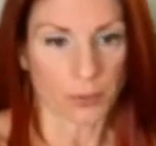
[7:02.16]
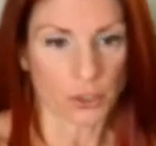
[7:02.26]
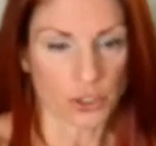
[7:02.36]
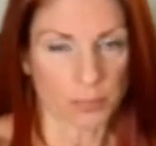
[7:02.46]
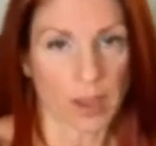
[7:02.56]

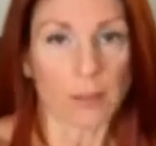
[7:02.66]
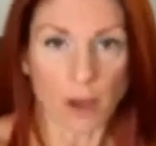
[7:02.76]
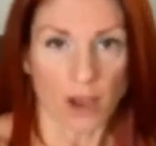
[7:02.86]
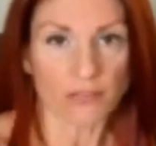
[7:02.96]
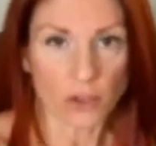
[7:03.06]
Push your bum
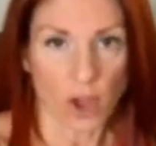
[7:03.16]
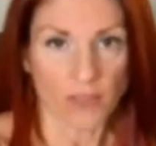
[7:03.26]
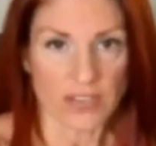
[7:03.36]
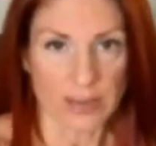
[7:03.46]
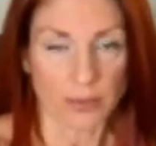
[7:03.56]
off the
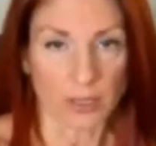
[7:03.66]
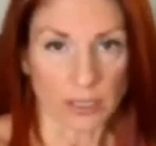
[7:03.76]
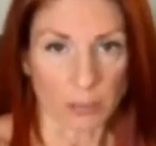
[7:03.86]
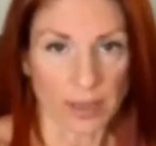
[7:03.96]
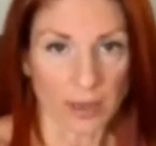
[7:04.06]
coffee table a
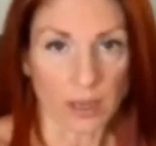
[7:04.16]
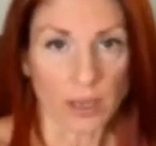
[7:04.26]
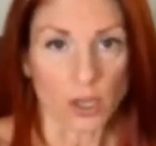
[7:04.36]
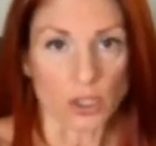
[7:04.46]
little bit